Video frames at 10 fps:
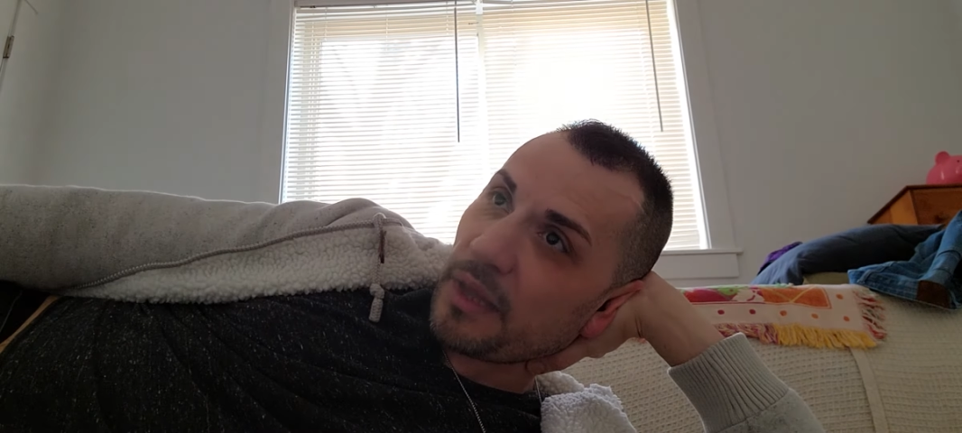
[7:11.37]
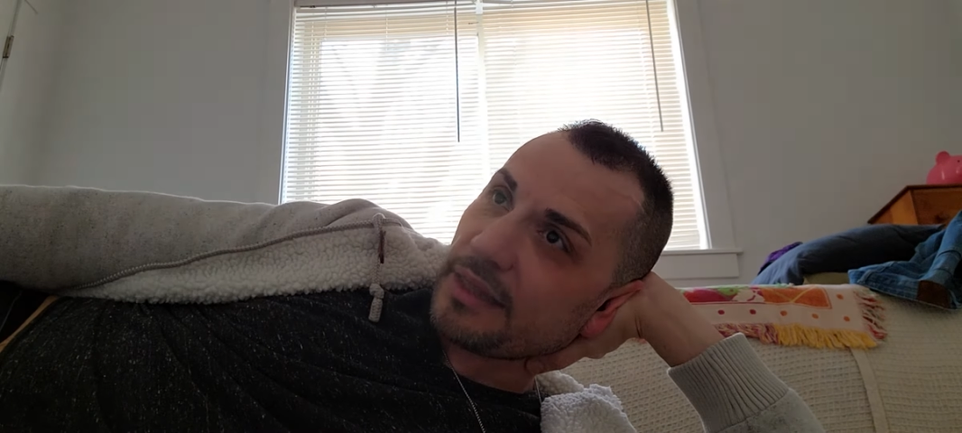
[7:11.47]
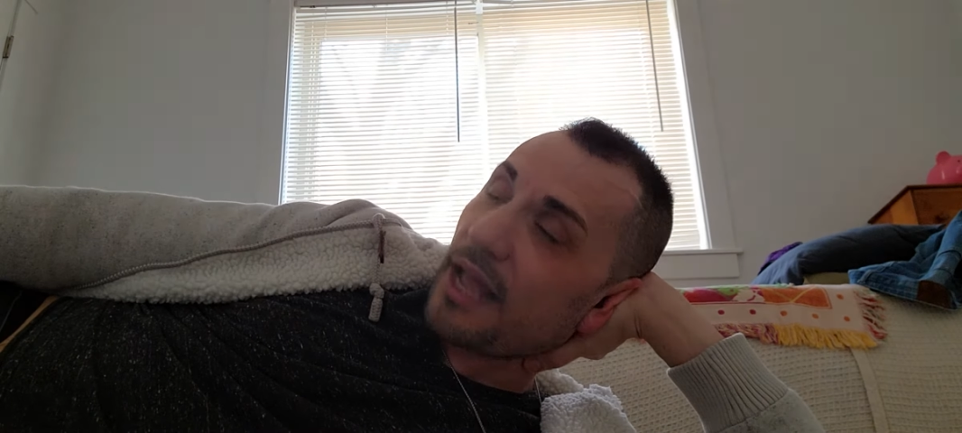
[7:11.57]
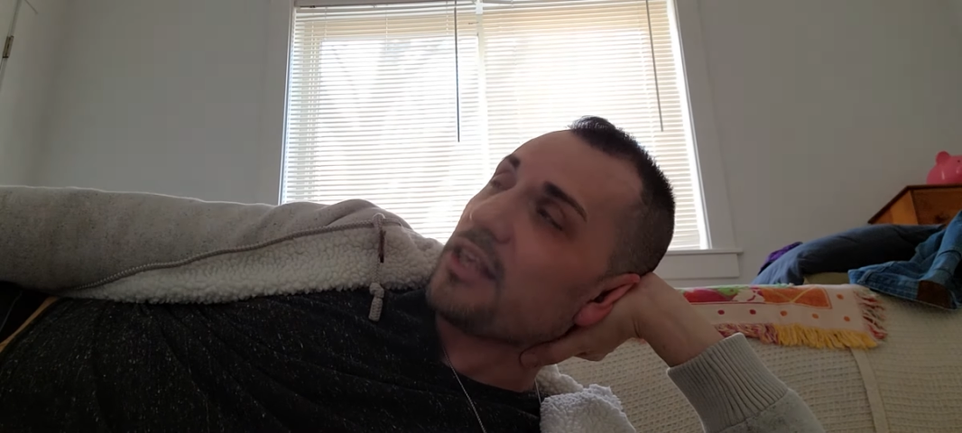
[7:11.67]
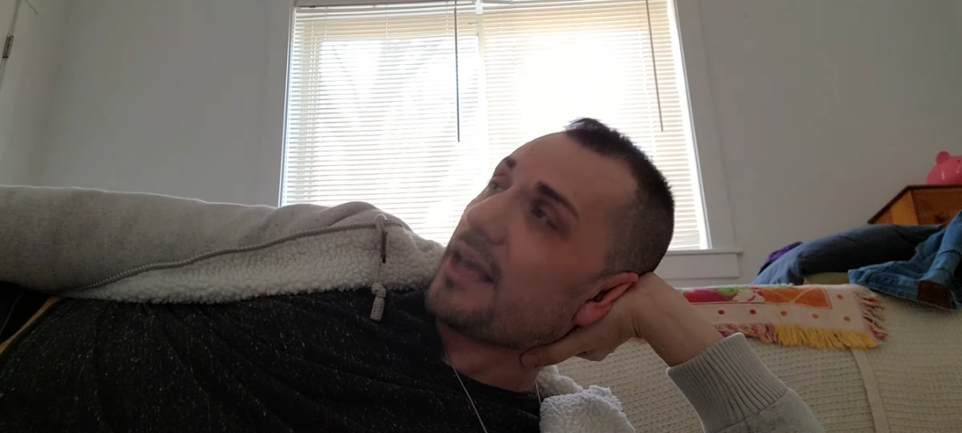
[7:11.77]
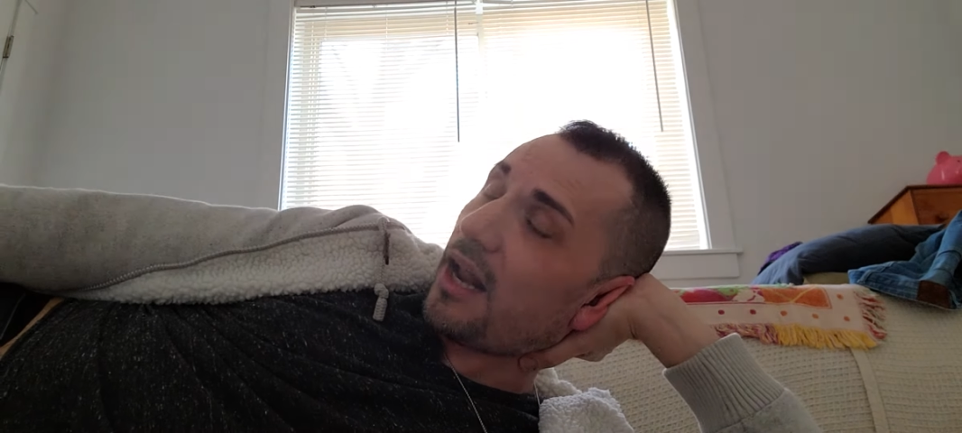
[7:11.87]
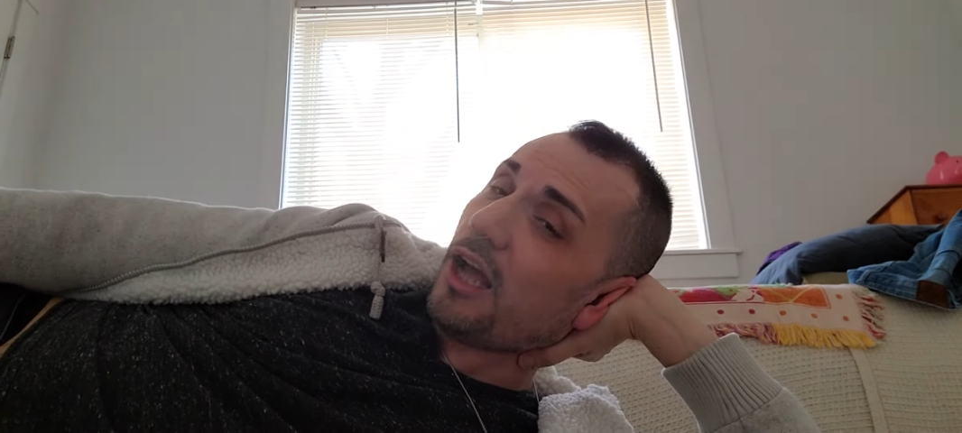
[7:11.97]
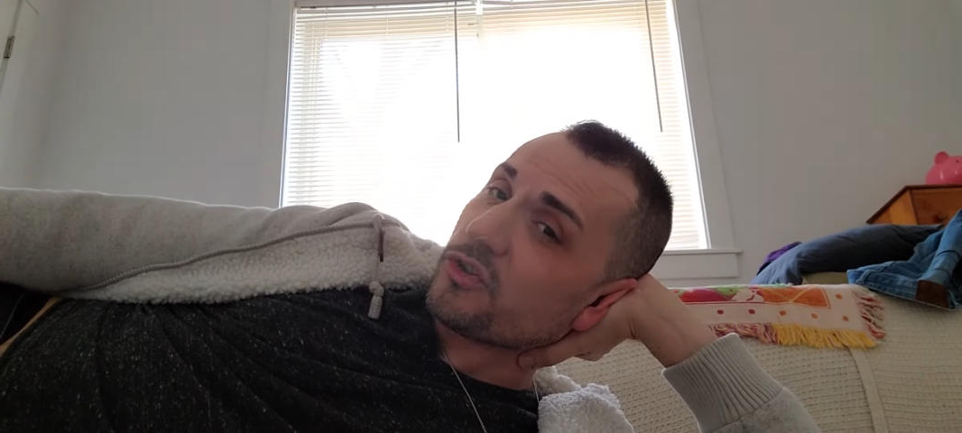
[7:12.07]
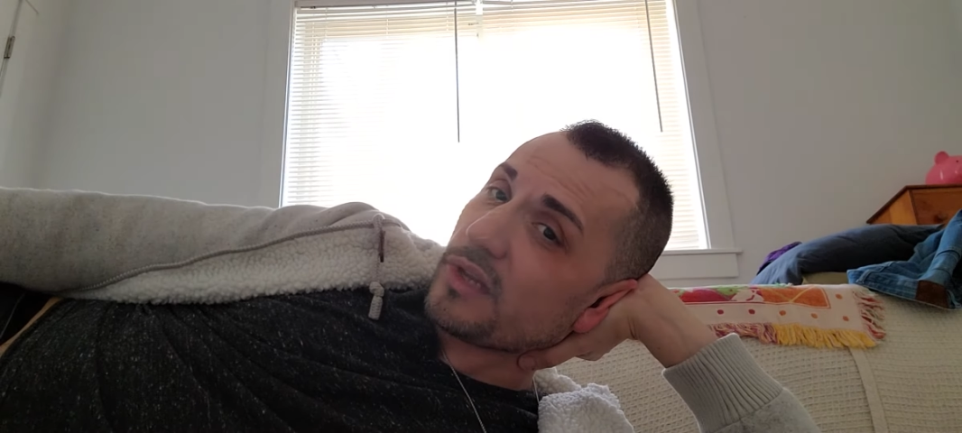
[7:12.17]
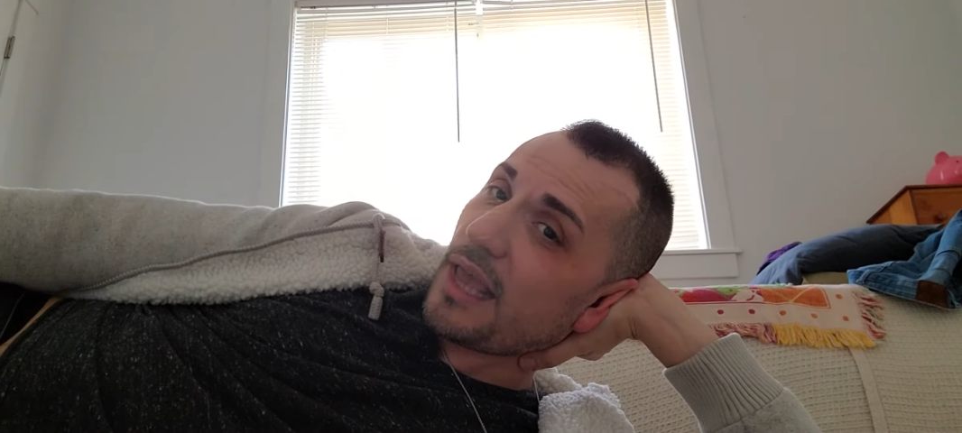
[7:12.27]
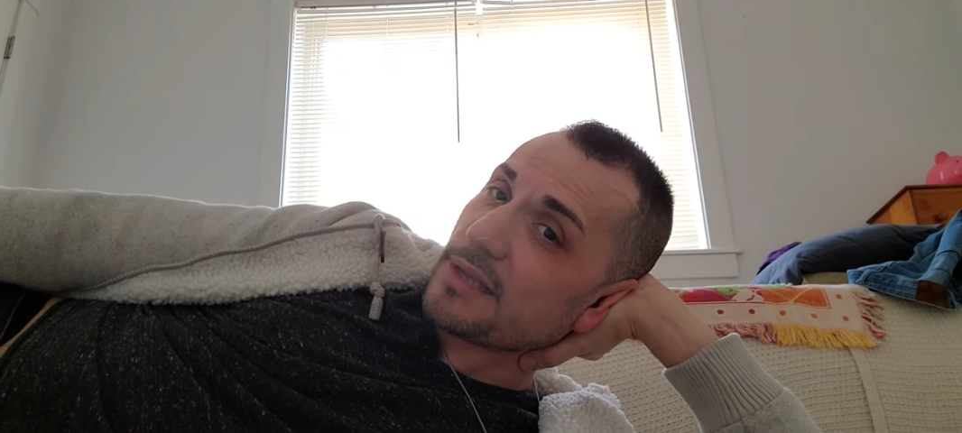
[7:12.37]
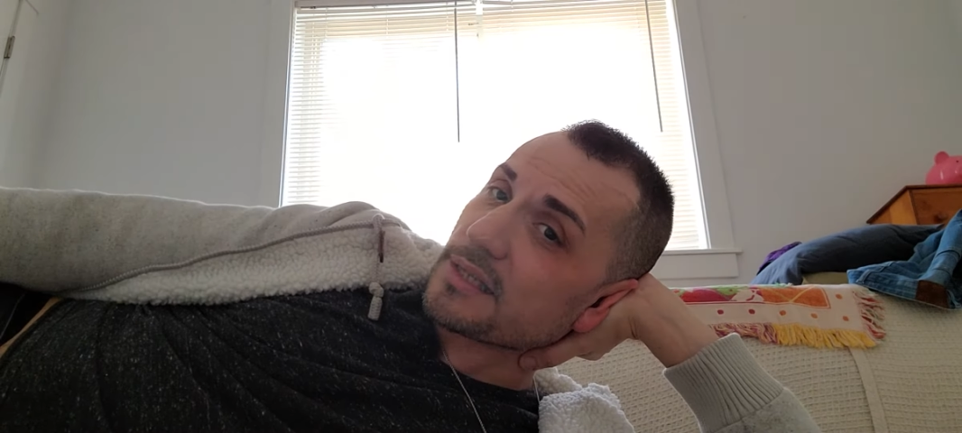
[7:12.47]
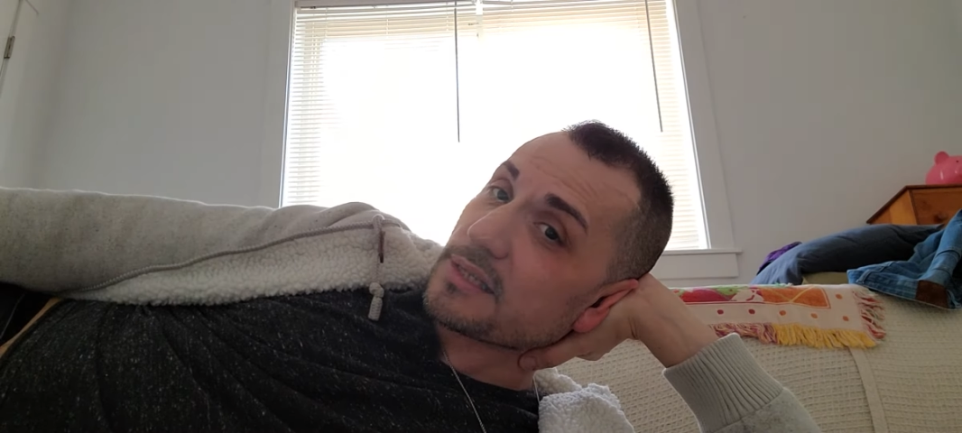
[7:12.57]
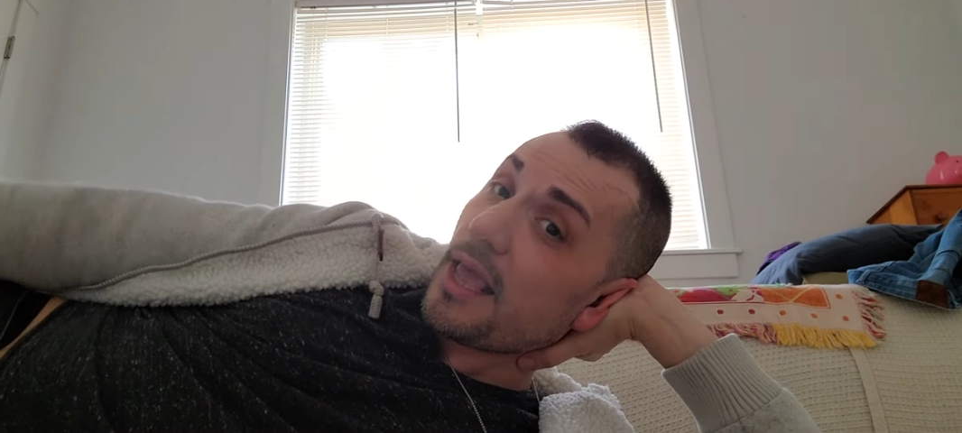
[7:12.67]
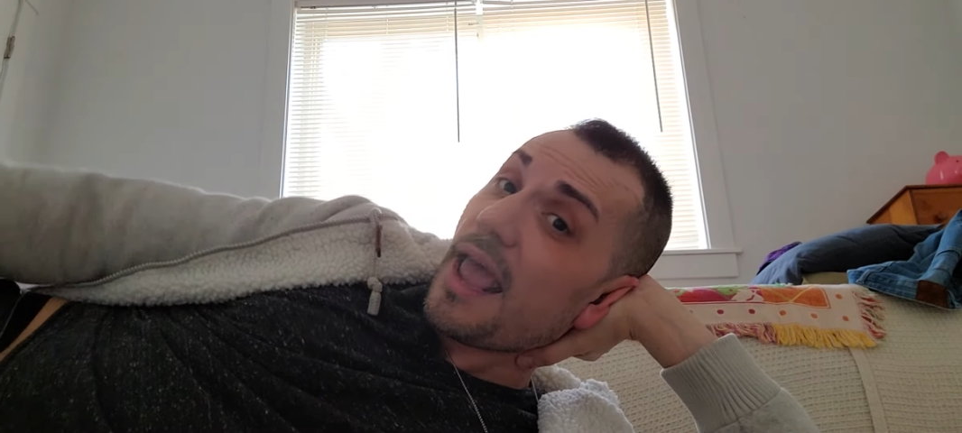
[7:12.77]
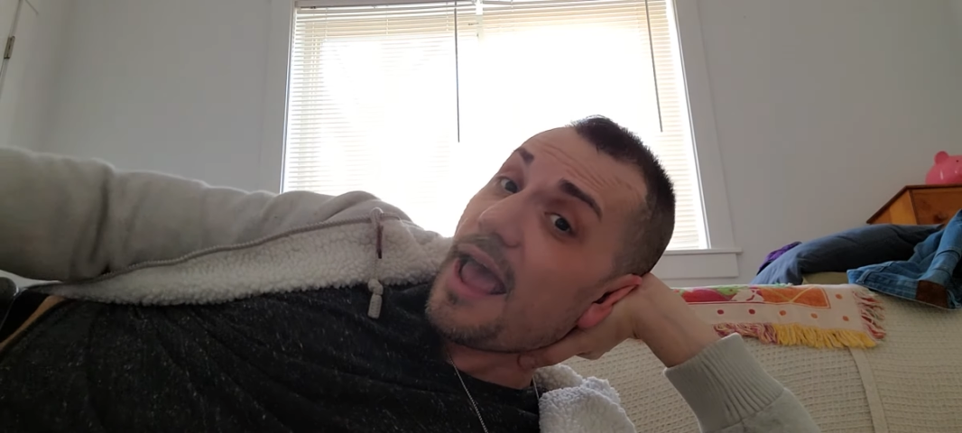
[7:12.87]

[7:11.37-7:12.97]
like that? You got 100 cases.